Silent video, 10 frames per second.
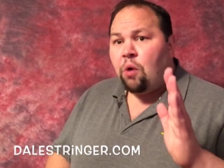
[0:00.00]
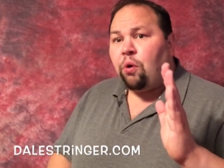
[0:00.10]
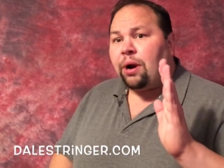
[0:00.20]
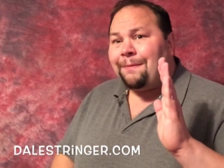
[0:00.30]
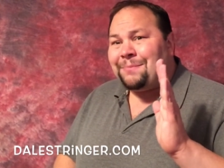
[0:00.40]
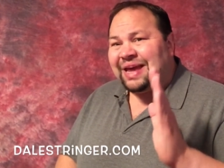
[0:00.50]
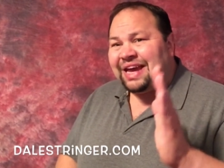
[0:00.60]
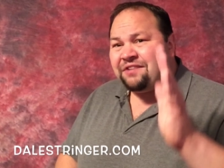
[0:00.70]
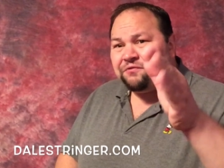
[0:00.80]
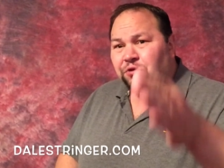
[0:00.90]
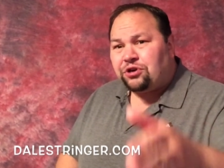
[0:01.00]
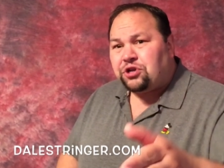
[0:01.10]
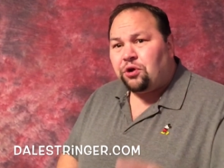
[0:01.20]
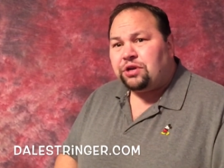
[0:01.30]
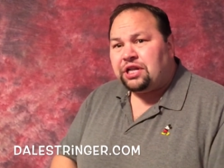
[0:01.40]
were being
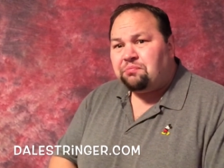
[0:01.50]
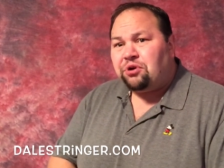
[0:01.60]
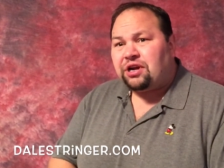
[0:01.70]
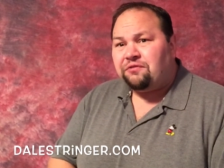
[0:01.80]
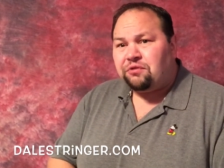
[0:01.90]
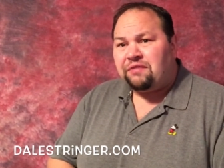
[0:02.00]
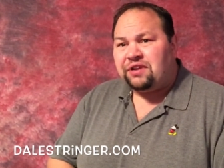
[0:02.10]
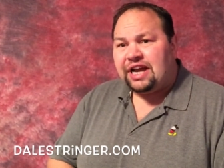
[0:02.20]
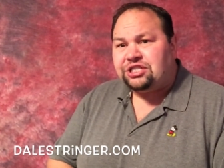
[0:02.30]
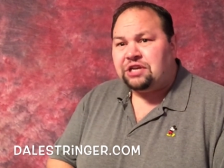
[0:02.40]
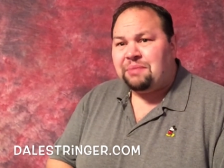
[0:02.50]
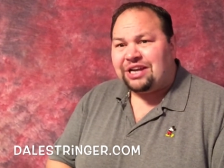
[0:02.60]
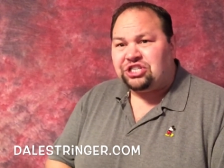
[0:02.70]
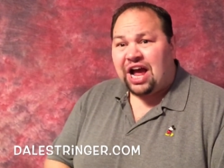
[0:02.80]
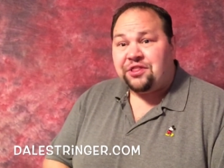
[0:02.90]
foretold in the book of Revelation by
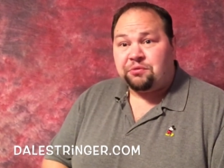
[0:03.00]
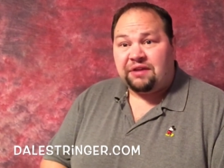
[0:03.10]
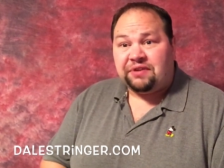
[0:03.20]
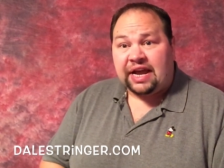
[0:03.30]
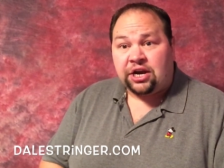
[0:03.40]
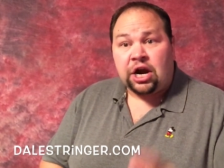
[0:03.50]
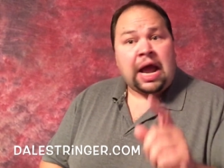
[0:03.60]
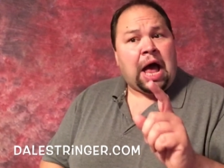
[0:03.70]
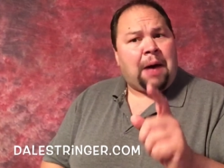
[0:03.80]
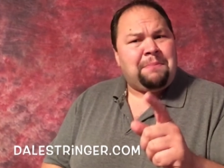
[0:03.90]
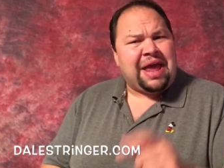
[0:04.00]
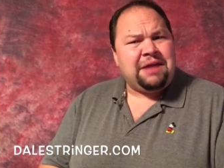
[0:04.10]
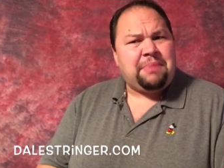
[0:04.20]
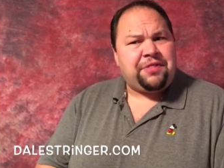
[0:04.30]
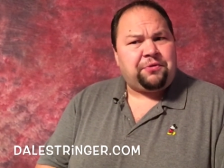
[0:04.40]
John the Revelator, a
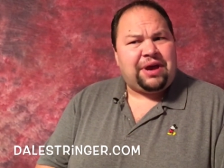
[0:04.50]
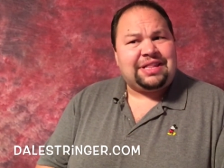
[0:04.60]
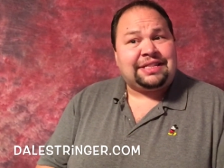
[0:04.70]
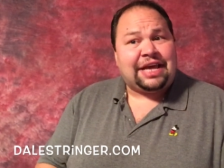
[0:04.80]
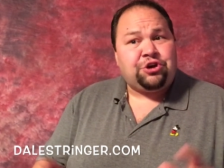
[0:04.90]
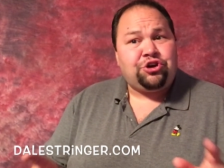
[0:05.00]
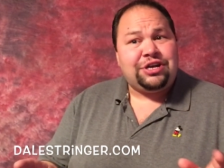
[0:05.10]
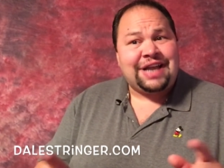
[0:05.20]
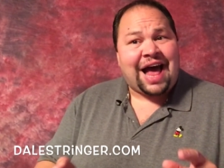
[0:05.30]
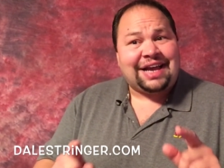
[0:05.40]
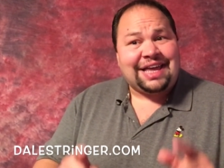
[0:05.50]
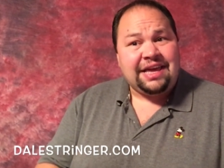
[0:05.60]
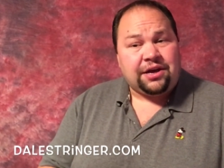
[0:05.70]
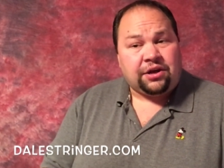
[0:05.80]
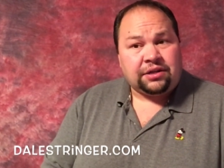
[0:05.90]
man, by the way, that they could not
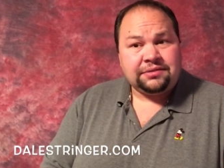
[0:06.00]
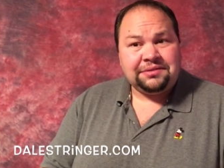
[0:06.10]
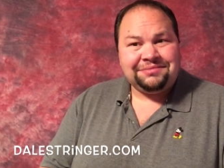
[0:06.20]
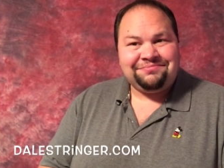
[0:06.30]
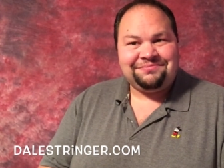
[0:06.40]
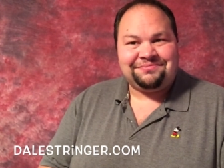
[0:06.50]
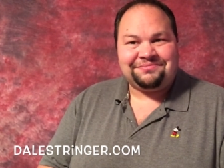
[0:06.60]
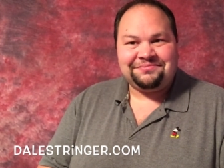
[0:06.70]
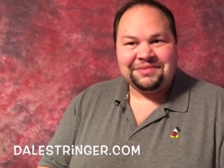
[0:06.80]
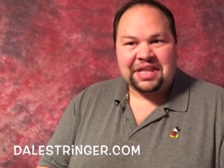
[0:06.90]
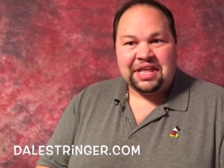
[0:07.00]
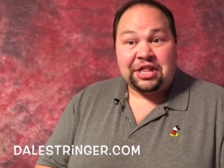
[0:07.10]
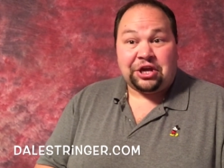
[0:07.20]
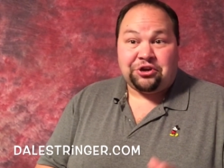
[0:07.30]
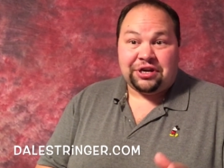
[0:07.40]
kill
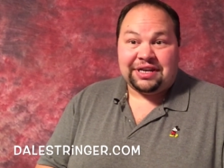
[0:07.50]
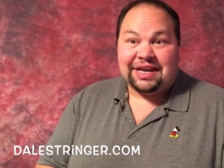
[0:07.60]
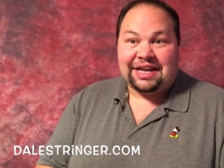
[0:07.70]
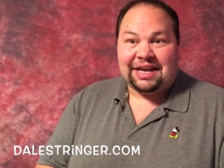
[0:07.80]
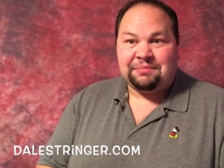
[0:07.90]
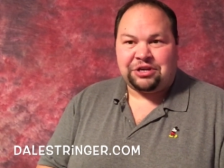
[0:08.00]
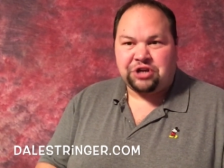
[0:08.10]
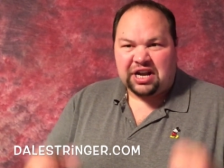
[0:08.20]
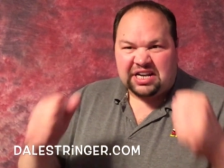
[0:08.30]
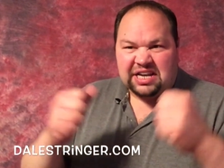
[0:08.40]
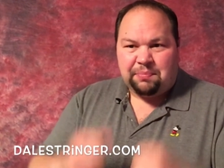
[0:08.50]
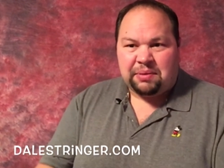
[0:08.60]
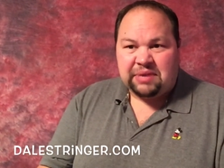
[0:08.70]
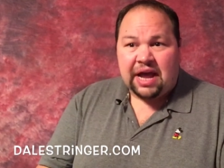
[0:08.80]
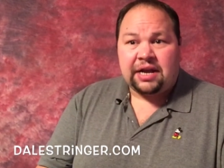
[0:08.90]
they couldn't kill him. They tried to dip
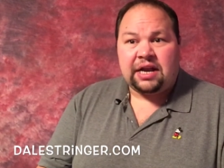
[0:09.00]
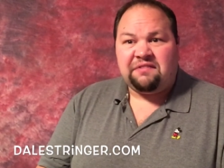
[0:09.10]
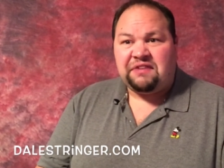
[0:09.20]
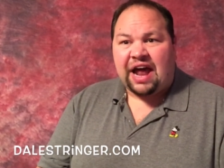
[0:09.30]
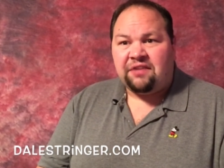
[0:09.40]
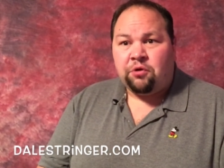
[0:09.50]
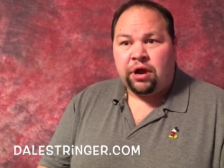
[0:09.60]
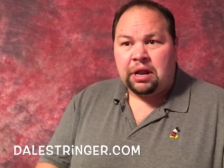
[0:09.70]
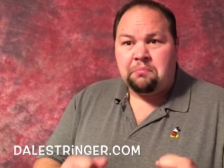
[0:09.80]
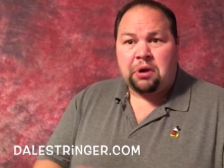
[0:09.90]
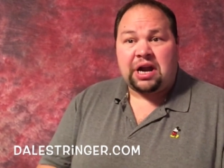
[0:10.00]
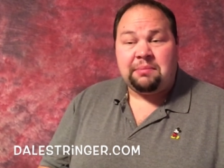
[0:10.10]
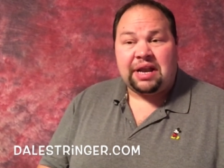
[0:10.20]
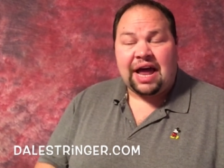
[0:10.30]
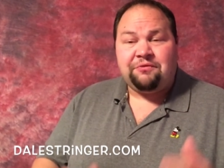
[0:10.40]
him down in a vat of oil and burn him
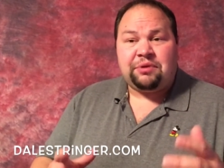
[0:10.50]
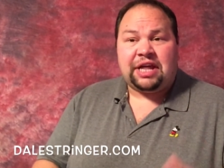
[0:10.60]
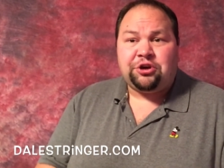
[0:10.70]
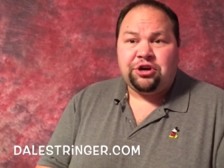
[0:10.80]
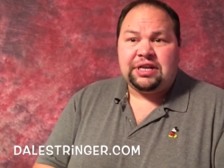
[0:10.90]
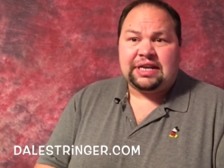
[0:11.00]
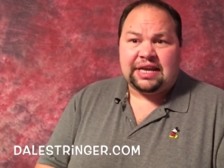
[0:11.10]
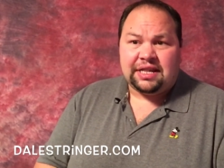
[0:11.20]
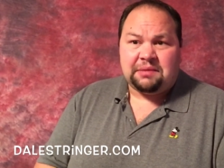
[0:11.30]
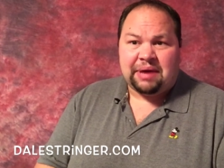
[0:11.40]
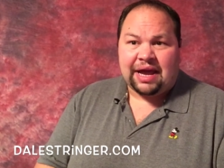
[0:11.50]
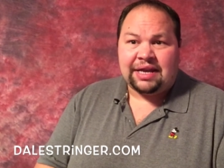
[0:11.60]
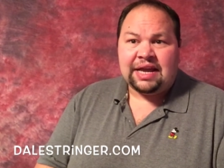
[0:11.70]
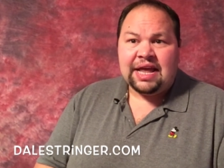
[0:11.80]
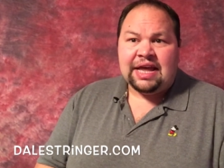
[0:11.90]
alive. When they couldn't kill the
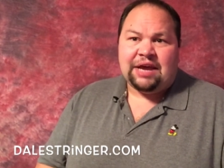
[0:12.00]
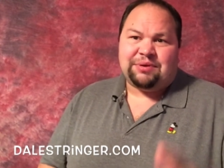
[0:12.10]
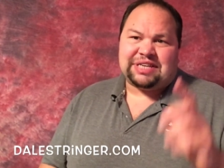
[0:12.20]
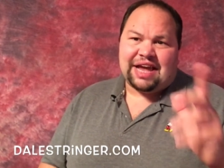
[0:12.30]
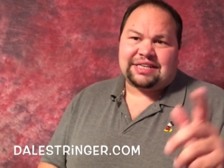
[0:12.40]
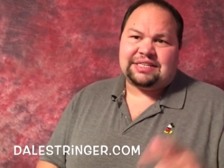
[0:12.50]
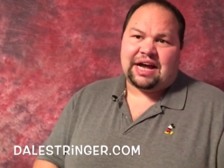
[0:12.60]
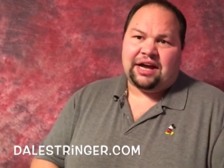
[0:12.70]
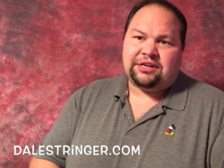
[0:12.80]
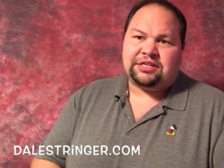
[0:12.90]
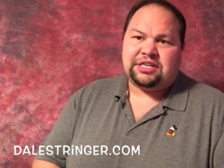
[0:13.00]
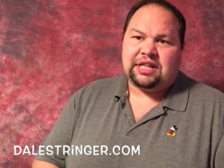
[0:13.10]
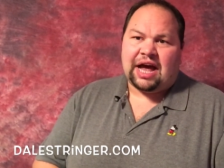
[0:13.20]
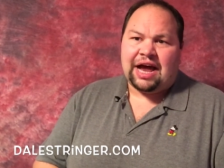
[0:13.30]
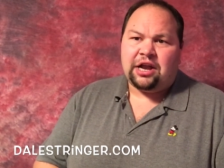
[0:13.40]
man, he was exiled unto
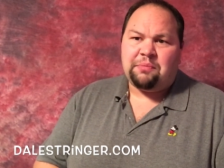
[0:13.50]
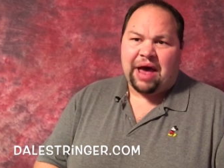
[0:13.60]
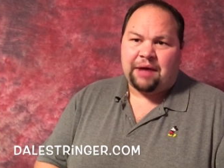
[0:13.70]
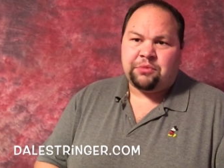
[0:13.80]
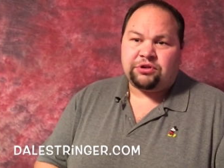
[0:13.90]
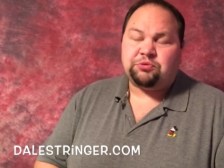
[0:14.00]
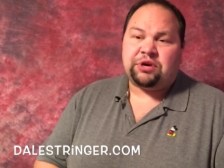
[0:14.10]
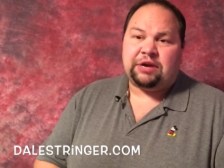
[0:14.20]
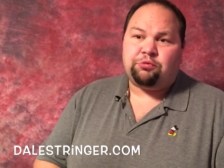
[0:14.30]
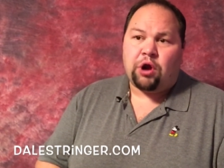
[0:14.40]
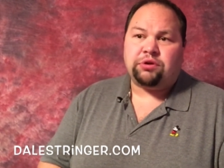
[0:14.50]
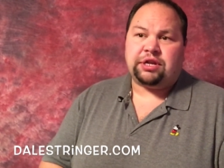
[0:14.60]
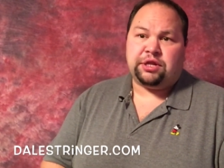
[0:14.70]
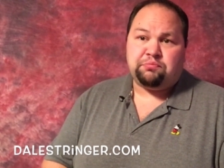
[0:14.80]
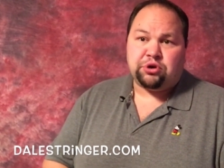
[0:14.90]
the Isle of Patmos, where he wrote
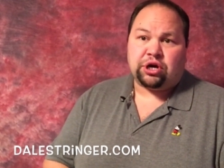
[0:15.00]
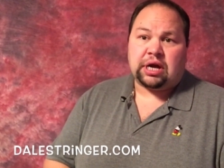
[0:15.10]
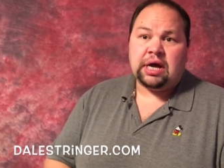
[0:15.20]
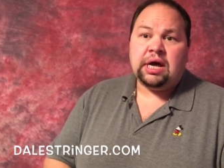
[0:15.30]
the book